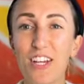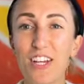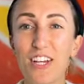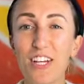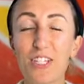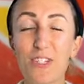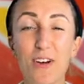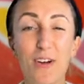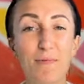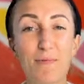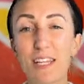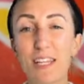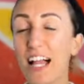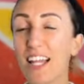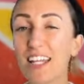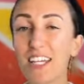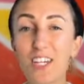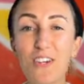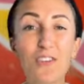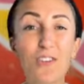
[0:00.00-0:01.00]
So I'm
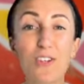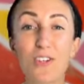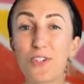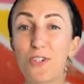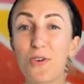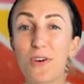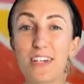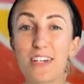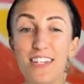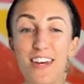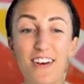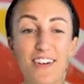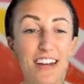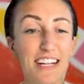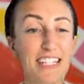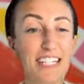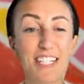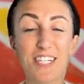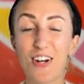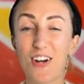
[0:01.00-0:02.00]
telling you the joy zone. I
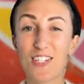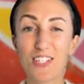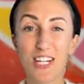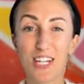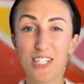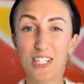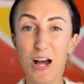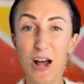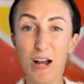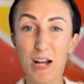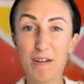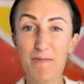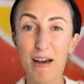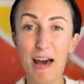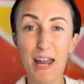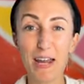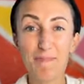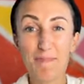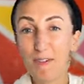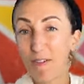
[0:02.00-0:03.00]
didn't know I was going to talk
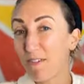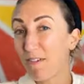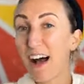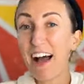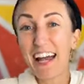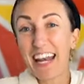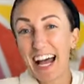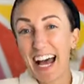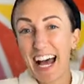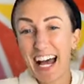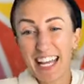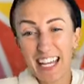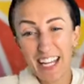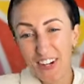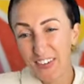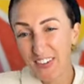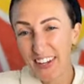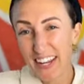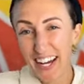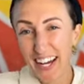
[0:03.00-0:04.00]
about it, but why not?
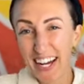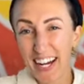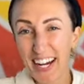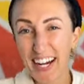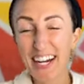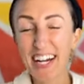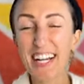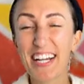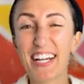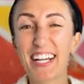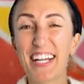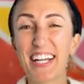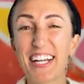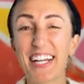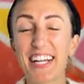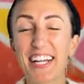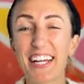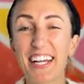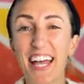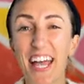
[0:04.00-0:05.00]
Here we are.
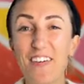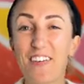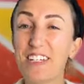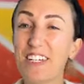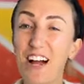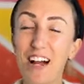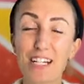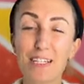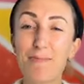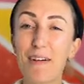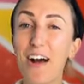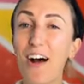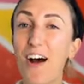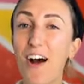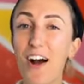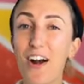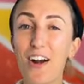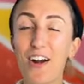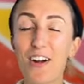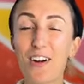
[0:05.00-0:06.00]
And we talked about
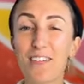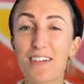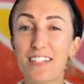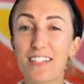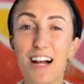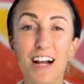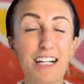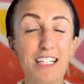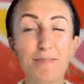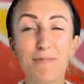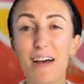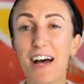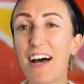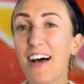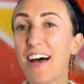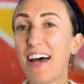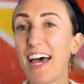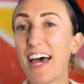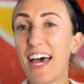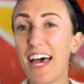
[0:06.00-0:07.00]
heart, we talked
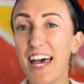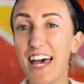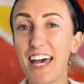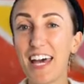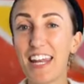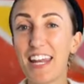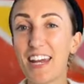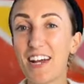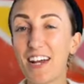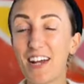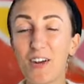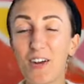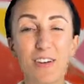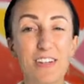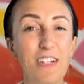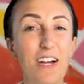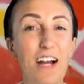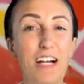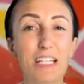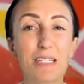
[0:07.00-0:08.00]
about head, we
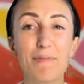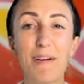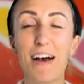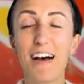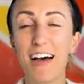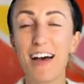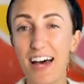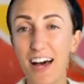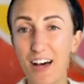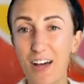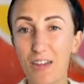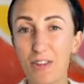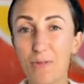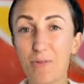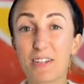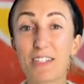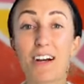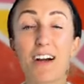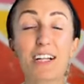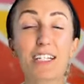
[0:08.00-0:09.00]
talked about health,
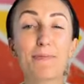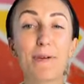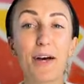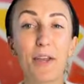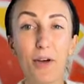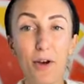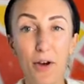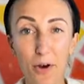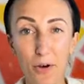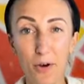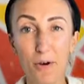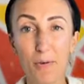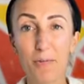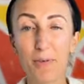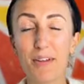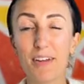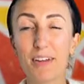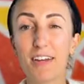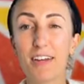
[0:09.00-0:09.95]
we talked about home.